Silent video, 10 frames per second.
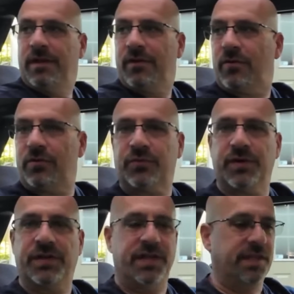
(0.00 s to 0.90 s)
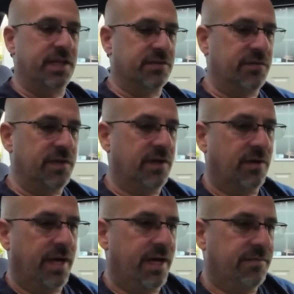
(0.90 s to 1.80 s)
Of course, we're going to take the
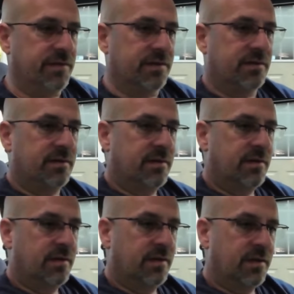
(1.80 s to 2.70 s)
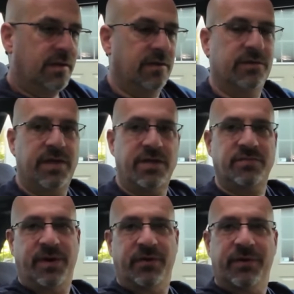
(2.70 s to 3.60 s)
SVO. I have to, you know, test
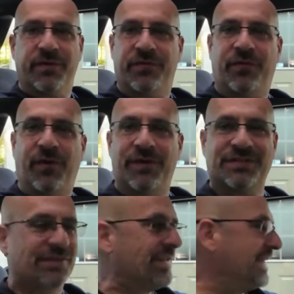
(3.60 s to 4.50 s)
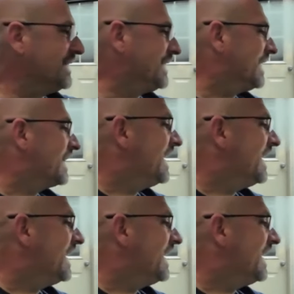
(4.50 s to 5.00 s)
my rear defroster, things like